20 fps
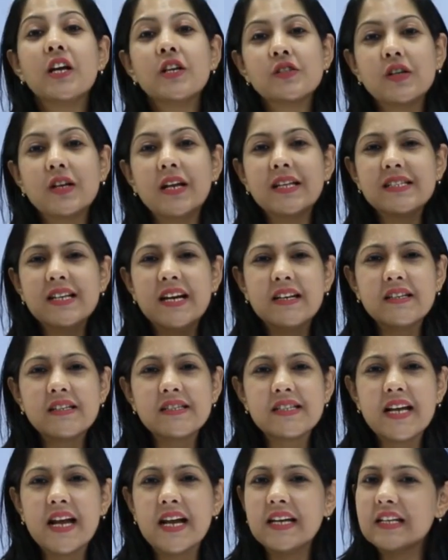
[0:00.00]
So let's
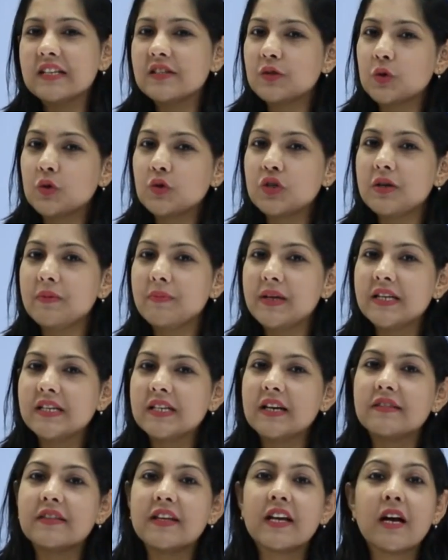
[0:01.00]
understand, in social
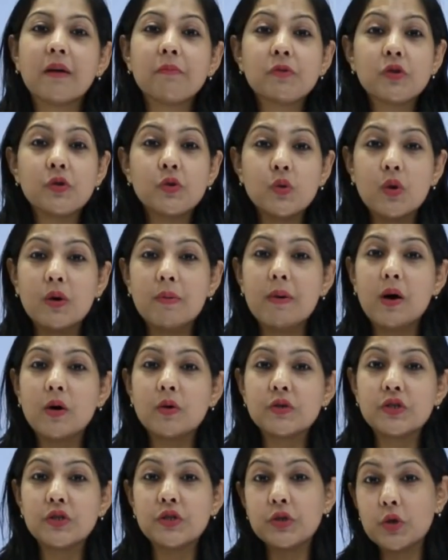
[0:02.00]
media they come to know
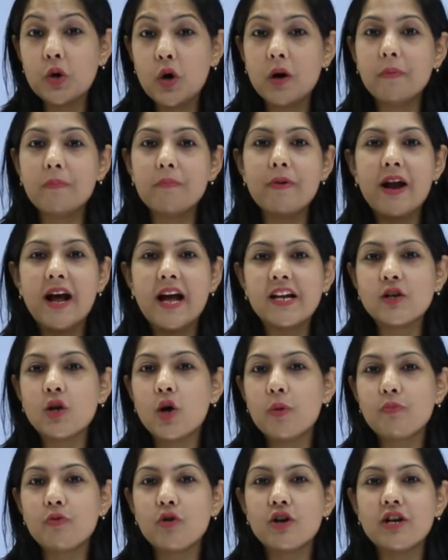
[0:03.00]
about your brand
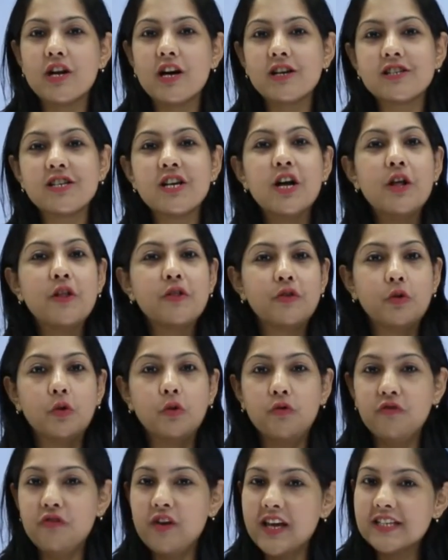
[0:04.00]
or product
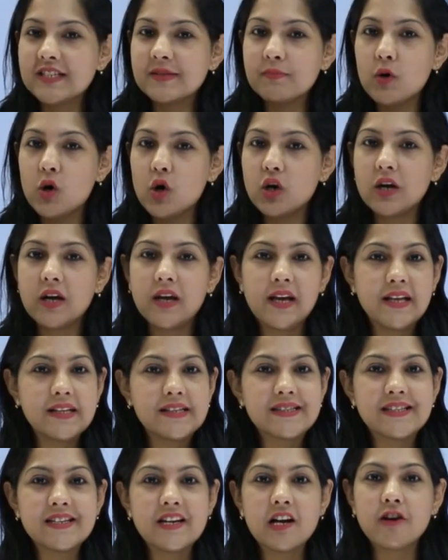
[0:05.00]
through Facebook,
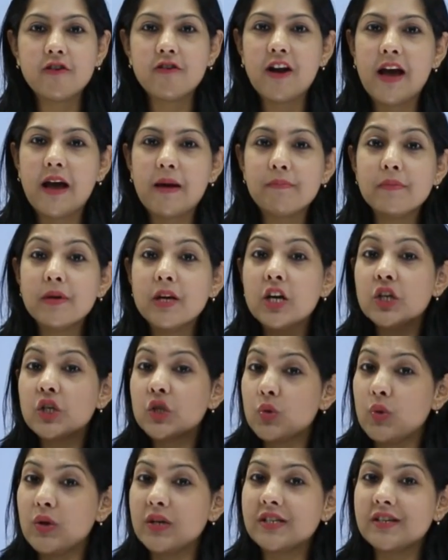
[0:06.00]
Instagram,
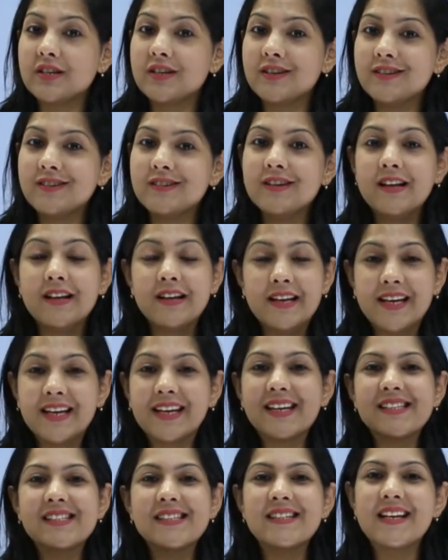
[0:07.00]
Twitter,
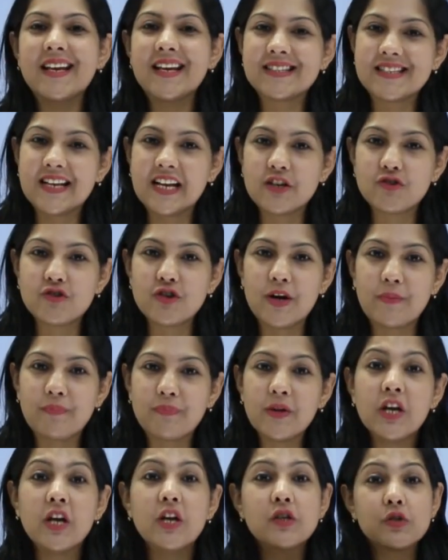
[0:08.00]
LinkedIn, etc.